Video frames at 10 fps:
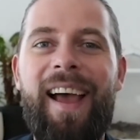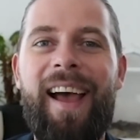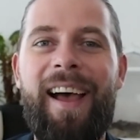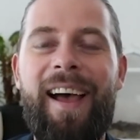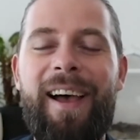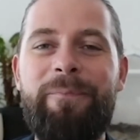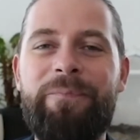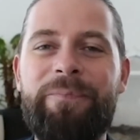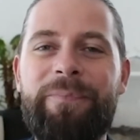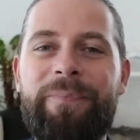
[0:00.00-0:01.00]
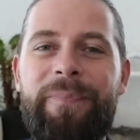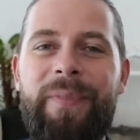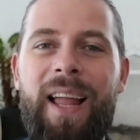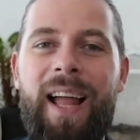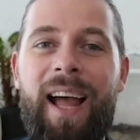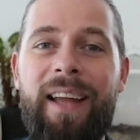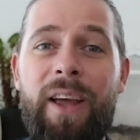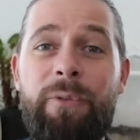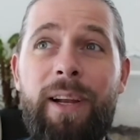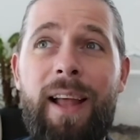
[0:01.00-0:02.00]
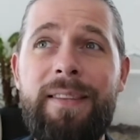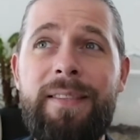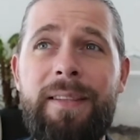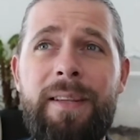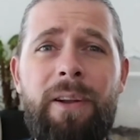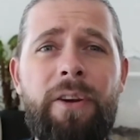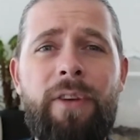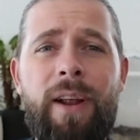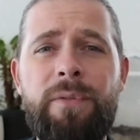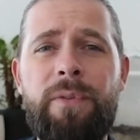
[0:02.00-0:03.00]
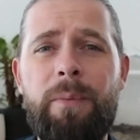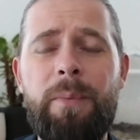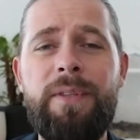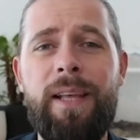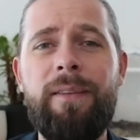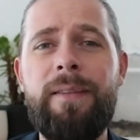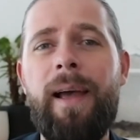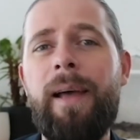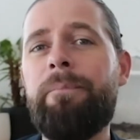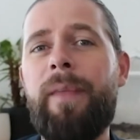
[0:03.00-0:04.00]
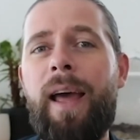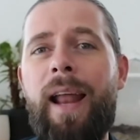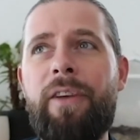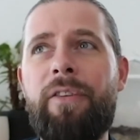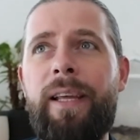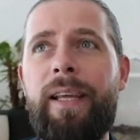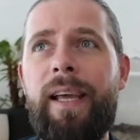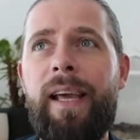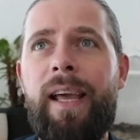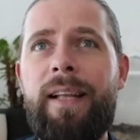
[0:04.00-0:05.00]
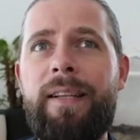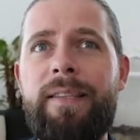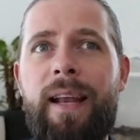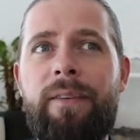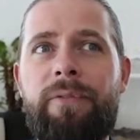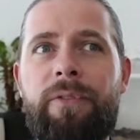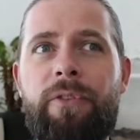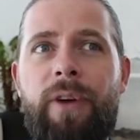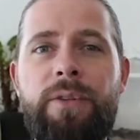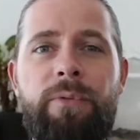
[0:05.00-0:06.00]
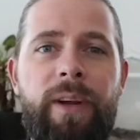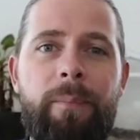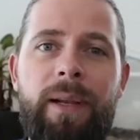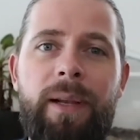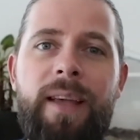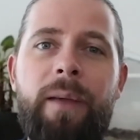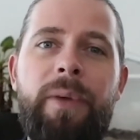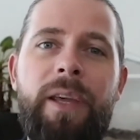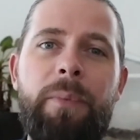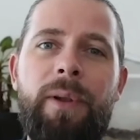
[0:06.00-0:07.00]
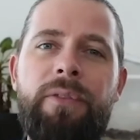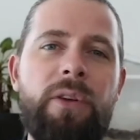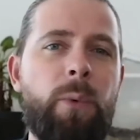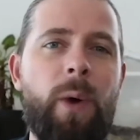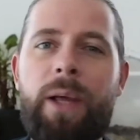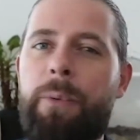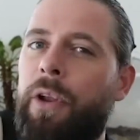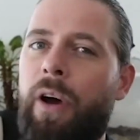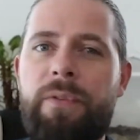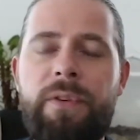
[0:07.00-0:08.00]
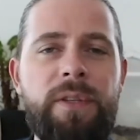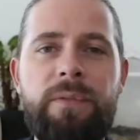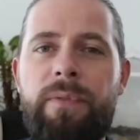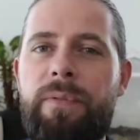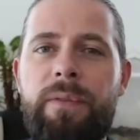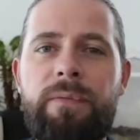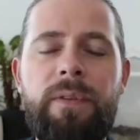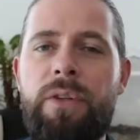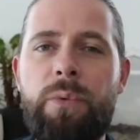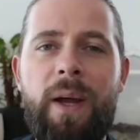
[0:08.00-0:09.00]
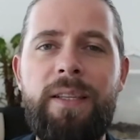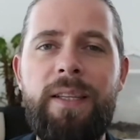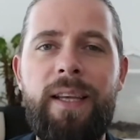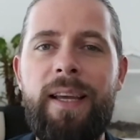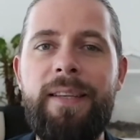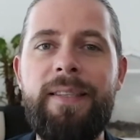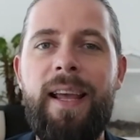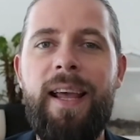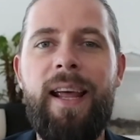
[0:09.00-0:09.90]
And I realized that there's a lot of transferable skills there. And actually, instead of trying to rehabilitate people after dwelling within offices for 15 to 20 years,